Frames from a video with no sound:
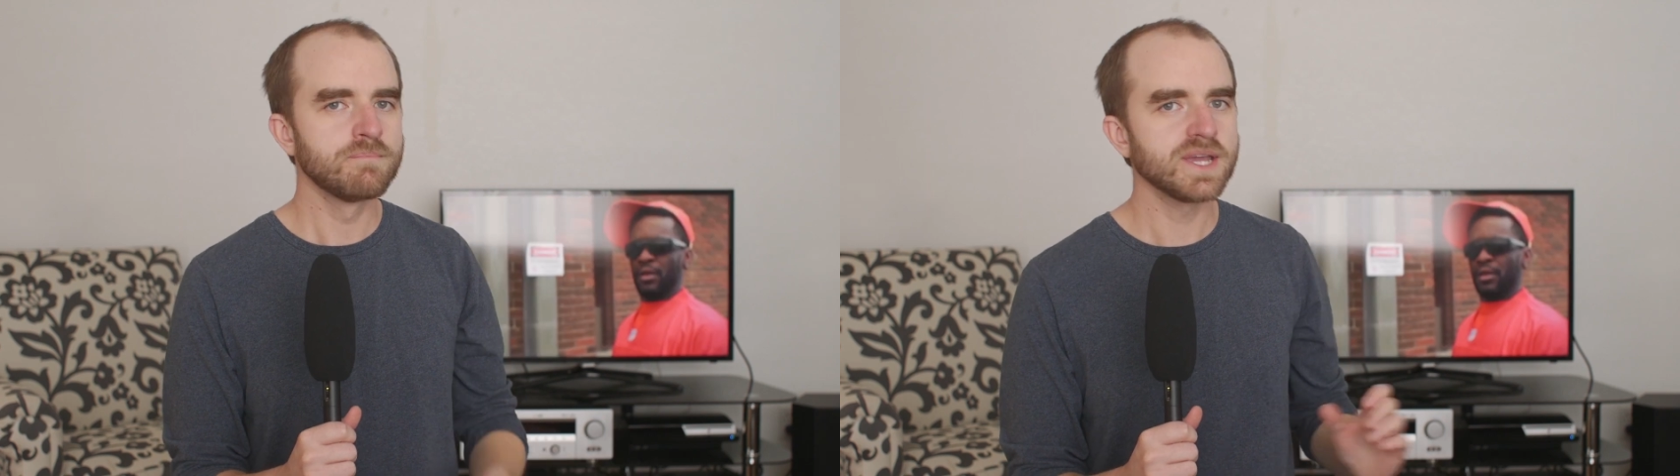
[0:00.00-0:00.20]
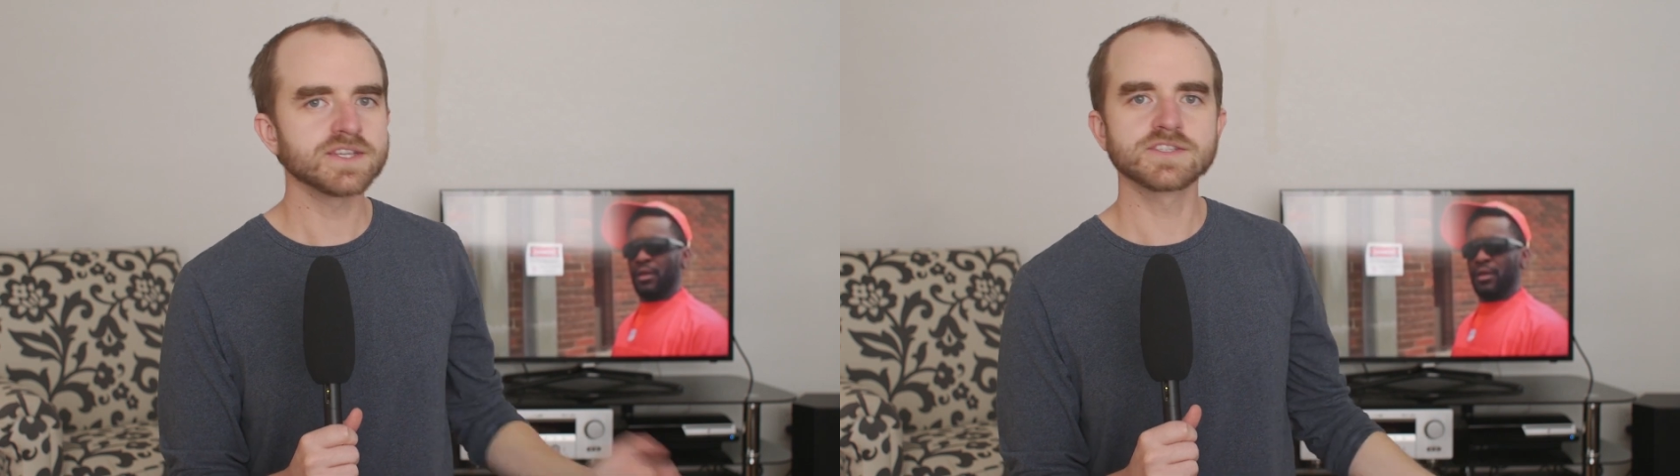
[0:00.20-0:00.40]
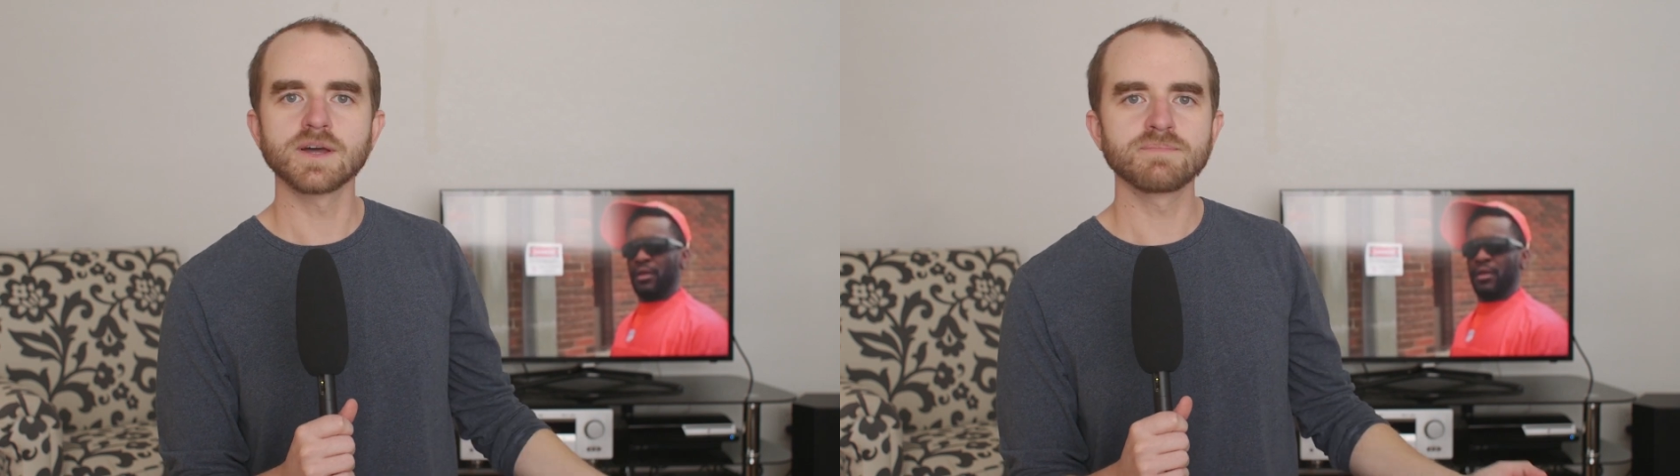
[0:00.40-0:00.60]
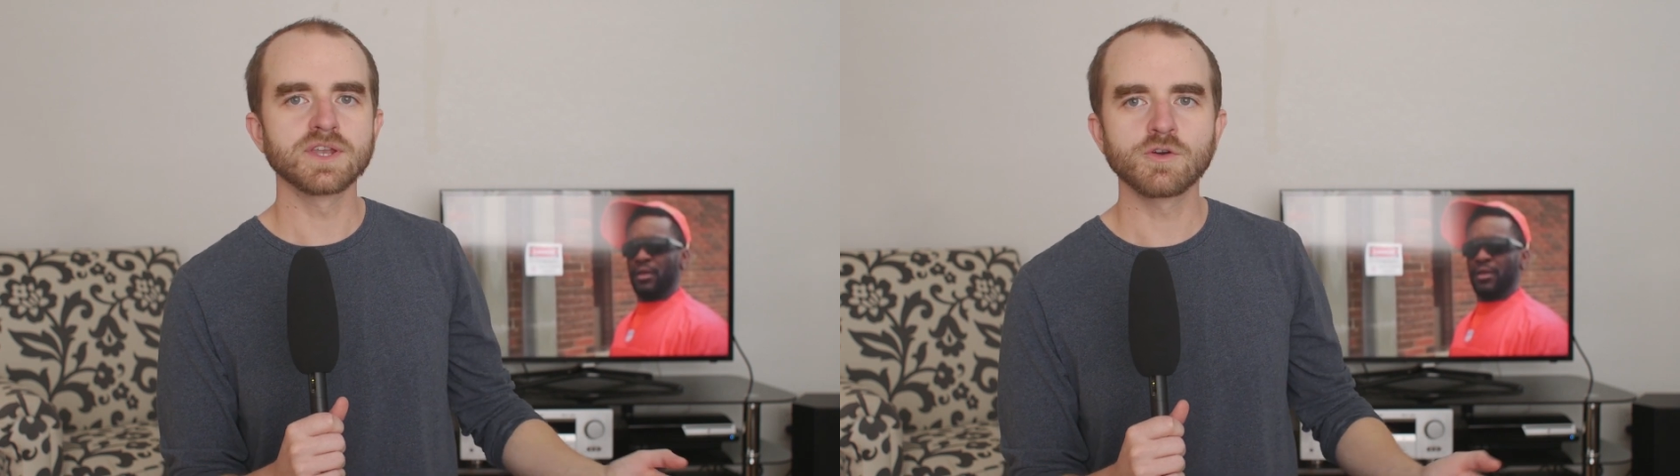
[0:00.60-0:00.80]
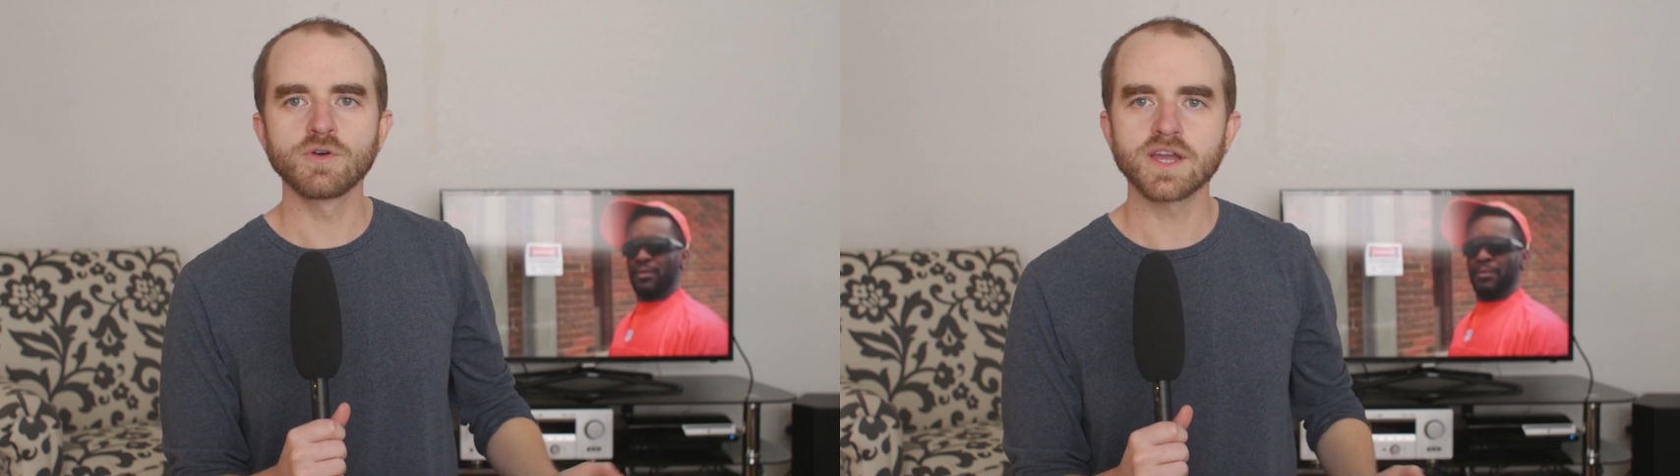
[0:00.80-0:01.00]
pick
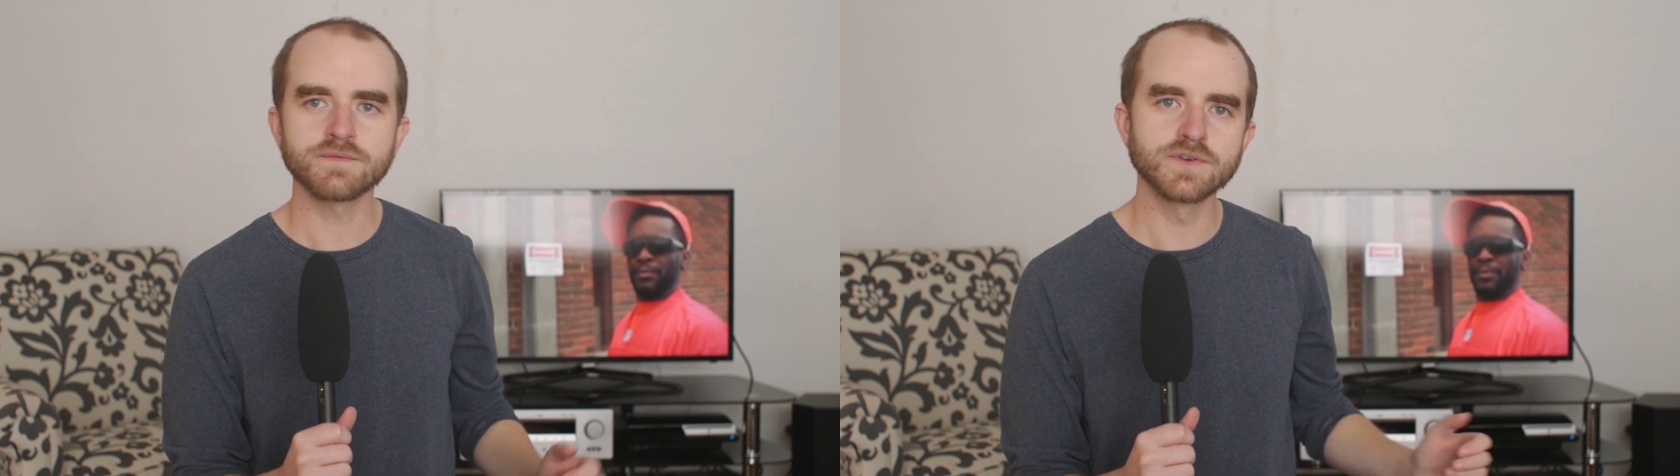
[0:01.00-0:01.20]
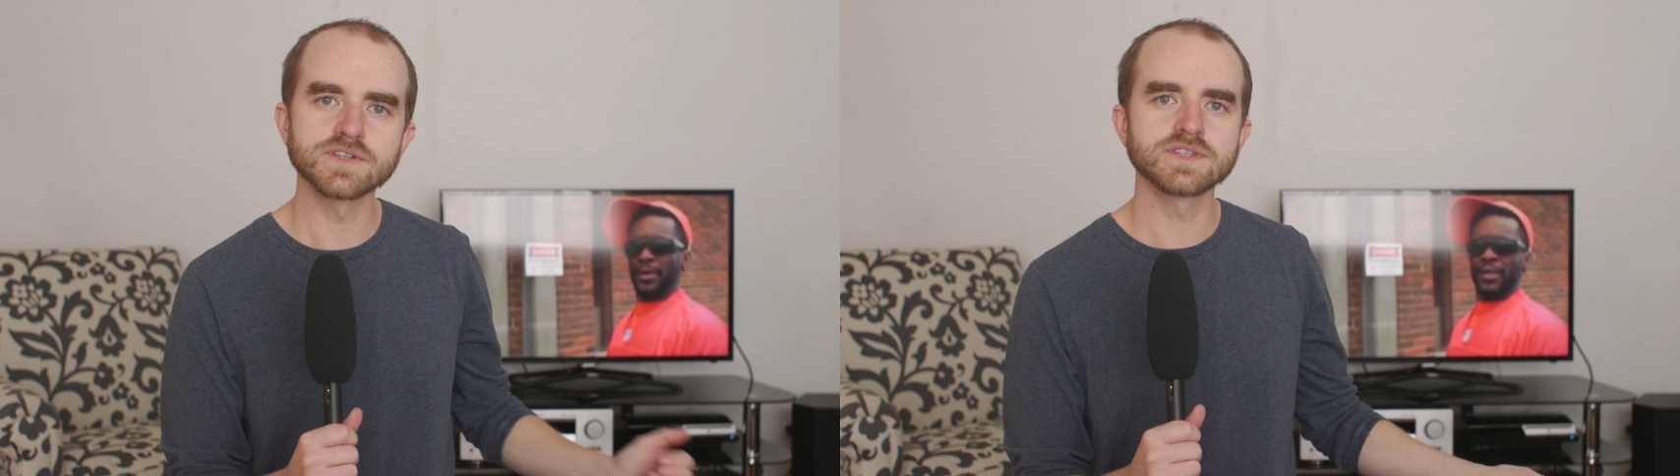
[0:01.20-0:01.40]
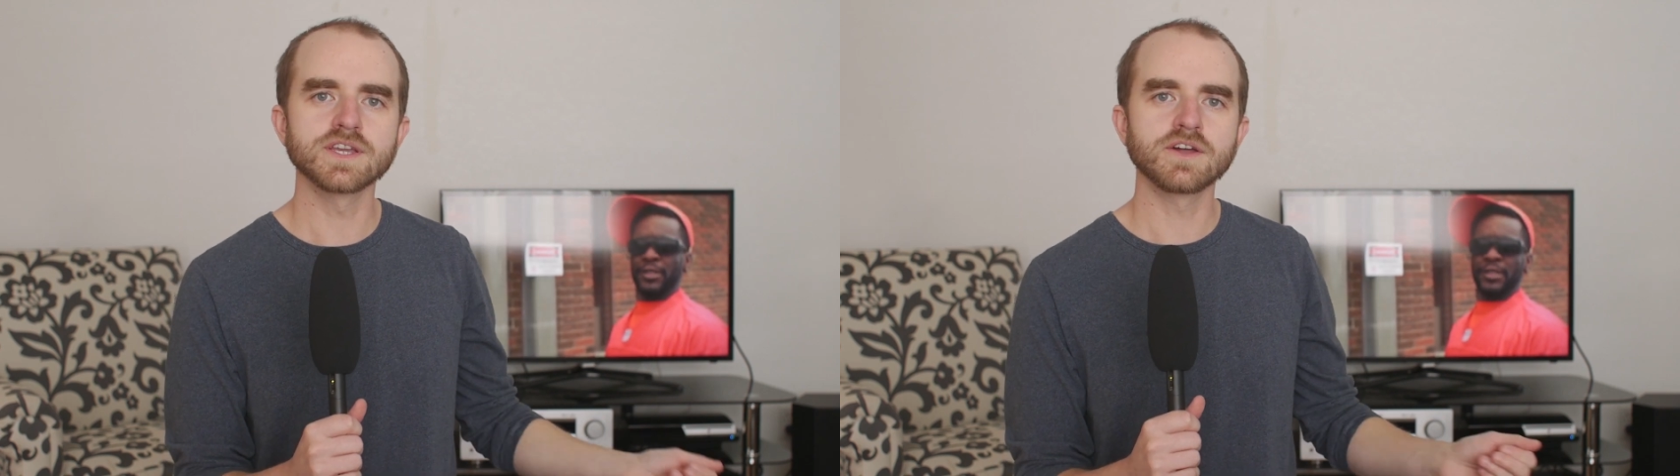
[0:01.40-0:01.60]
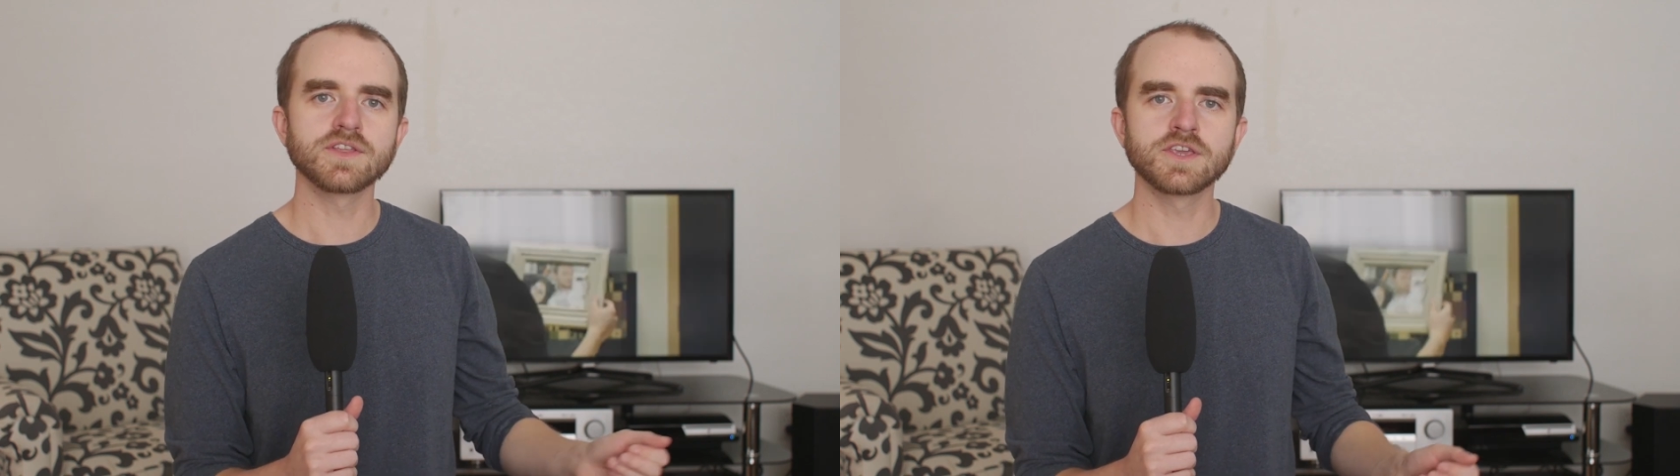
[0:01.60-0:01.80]
something quick, first thing on the